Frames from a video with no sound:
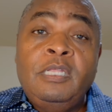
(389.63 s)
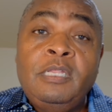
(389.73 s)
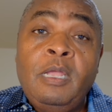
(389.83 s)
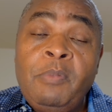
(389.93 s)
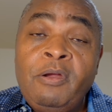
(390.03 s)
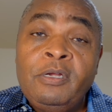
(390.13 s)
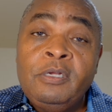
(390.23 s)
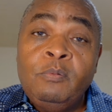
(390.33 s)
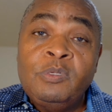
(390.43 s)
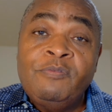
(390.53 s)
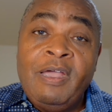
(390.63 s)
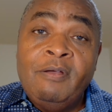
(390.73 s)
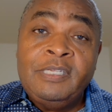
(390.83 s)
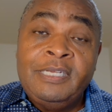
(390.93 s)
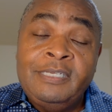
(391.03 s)
America was
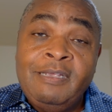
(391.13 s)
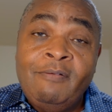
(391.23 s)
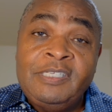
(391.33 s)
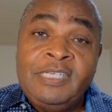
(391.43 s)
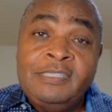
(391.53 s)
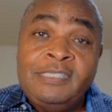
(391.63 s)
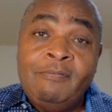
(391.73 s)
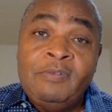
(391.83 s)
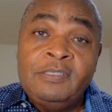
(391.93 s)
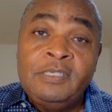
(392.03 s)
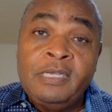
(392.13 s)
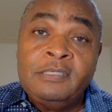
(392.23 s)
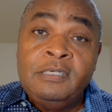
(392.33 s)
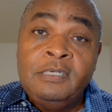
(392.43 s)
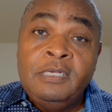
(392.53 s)
founded in
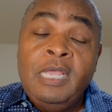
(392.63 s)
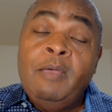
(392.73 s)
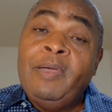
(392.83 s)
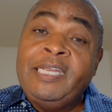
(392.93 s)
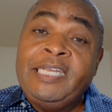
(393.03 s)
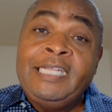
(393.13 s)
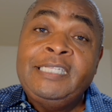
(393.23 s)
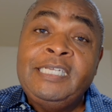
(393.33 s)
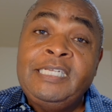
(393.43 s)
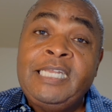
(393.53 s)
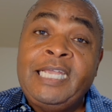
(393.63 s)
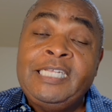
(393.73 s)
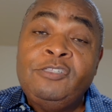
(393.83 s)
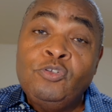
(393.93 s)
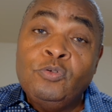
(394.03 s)
1776. By
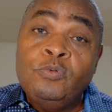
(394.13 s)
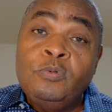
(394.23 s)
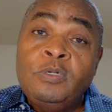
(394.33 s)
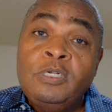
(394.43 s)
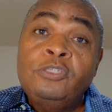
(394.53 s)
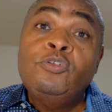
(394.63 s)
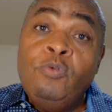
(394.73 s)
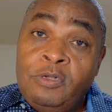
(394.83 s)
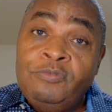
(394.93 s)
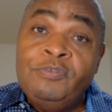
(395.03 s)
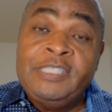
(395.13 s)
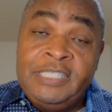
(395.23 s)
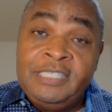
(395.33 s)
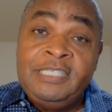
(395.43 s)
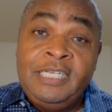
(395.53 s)
1992,
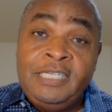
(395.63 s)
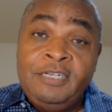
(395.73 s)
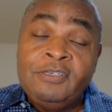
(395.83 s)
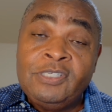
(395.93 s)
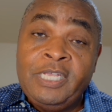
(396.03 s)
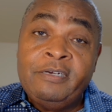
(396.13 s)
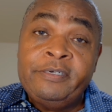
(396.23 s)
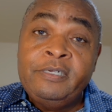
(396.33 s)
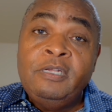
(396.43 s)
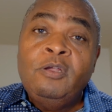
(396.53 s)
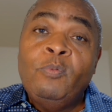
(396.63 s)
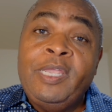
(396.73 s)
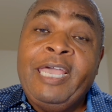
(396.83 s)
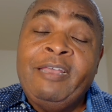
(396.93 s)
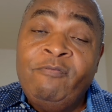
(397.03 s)
216 years later, we
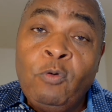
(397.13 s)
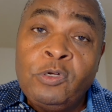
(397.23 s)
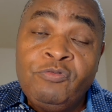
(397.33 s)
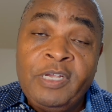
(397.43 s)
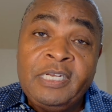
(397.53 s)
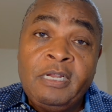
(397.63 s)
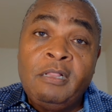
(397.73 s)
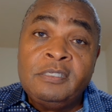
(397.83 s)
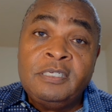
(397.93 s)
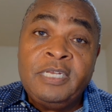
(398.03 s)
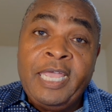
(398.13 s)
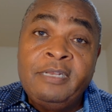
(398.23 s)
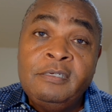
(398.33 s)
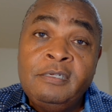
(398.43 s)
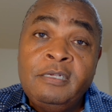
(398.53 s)
had $4 trillion in debt.
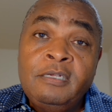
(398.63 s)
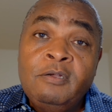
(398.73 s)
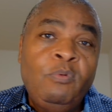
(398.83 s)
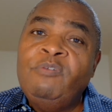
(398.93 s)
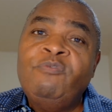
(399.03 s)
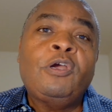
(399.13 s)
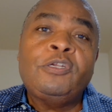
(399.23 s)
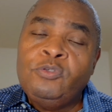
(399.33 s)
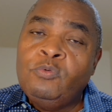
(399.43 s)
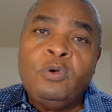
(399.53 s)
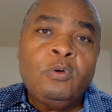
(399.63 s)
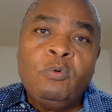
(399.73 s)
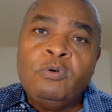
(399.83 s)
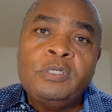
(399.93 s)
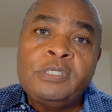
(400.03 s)
We fought 2 world
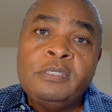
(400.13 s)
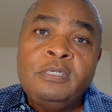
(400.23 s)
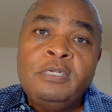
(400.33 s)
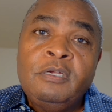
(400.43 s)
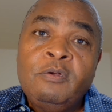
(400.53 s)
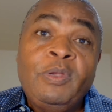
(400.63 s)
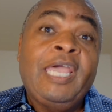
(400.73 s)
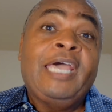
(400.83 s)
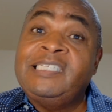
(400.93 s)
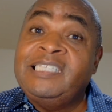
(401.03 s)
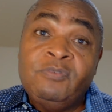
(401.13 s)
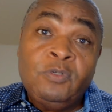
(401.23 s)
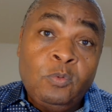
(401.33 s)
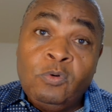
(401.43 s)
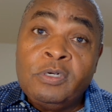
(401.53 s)
wars. We had a
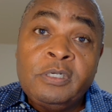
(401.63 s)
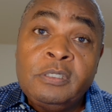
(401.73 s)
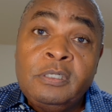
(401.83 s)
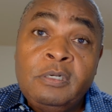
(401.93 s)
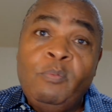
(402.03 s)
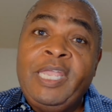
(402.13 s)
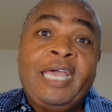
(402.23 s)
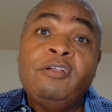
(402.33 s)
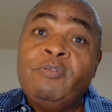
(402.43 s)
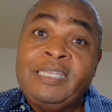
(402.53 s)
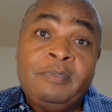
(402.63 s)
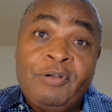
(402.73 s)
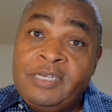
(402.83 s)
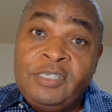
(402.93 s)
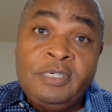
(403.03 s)
civil war. We had a Great
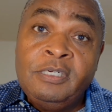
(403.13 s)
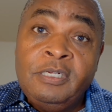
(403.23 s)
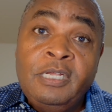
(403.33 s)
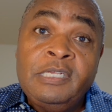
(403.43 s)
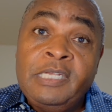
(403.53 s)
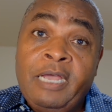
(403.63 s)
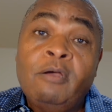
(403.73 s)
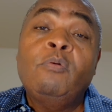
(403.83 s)
Depression. Yeah,